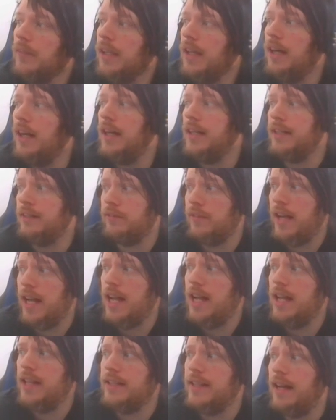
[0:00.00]

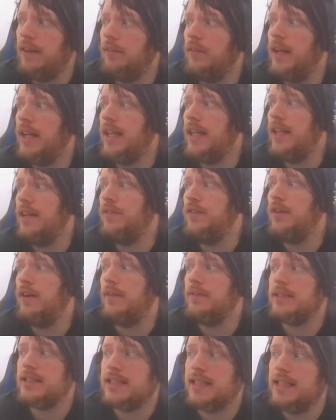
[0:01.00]
that way if you
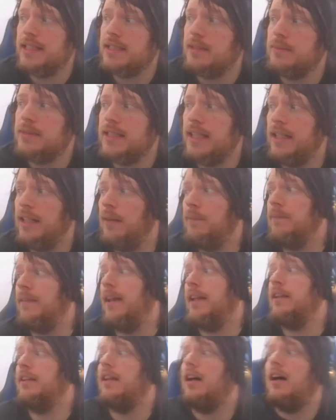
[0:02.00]
have a Schism set up,
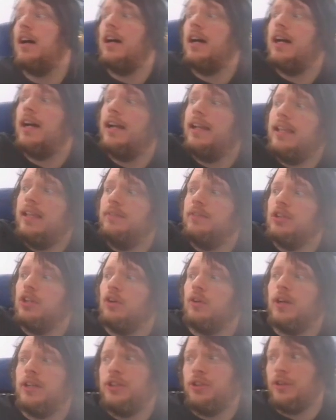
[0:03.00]
then even
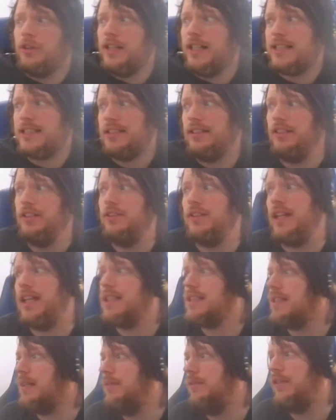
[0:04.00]
though on your next turn you
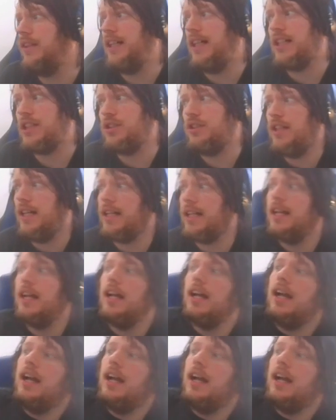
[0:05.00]
can't summon from the extra deck,